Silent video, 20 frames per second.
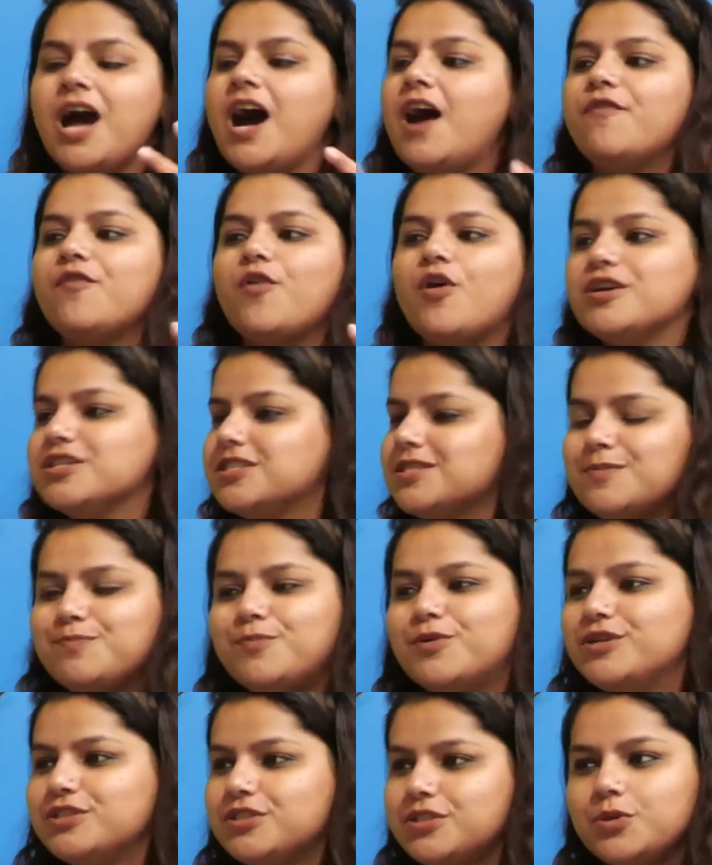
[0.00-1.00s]
of course
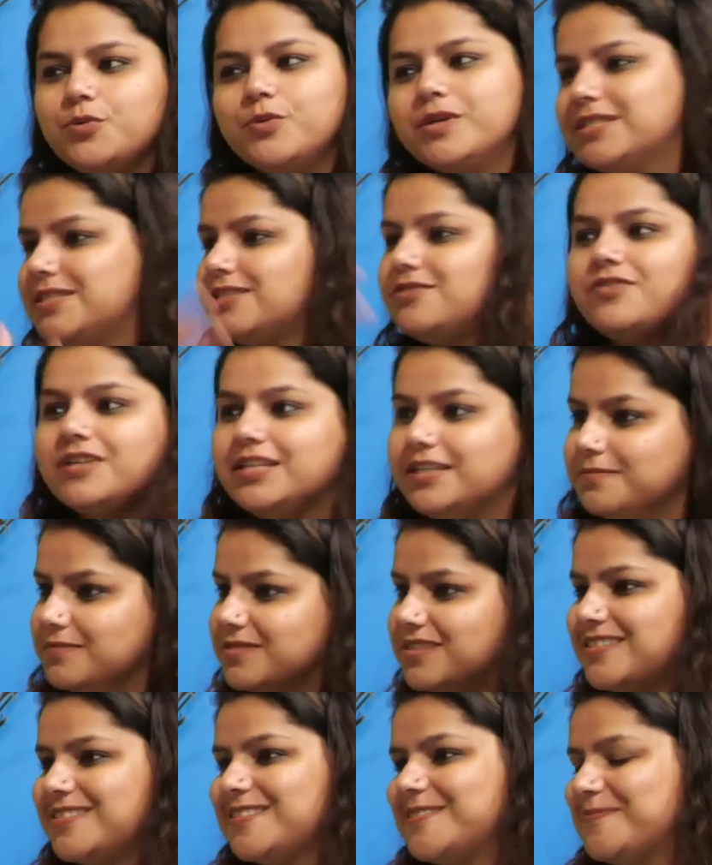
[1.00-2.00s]
pursue his
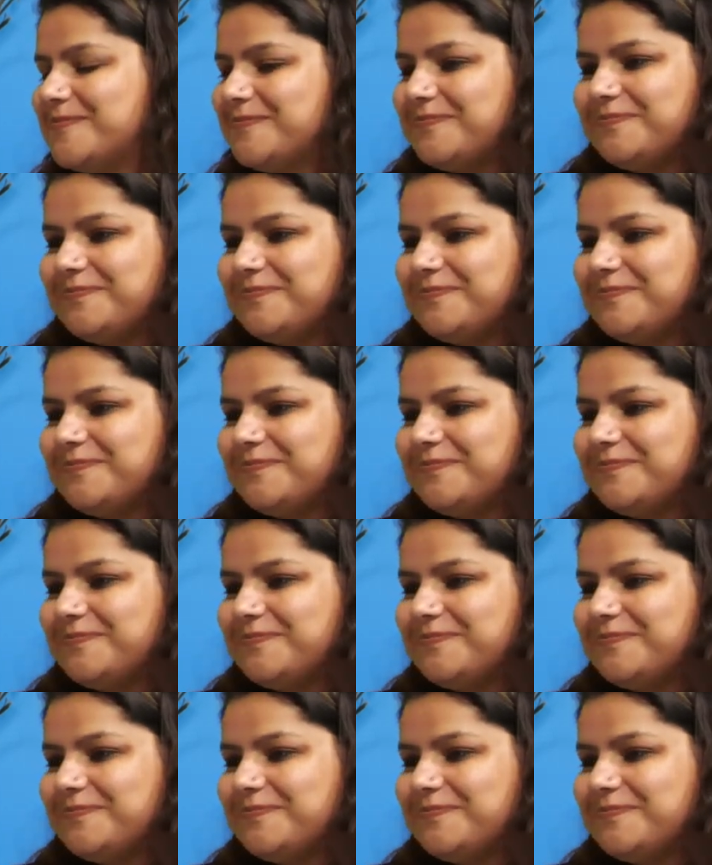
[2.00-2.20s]
dreams?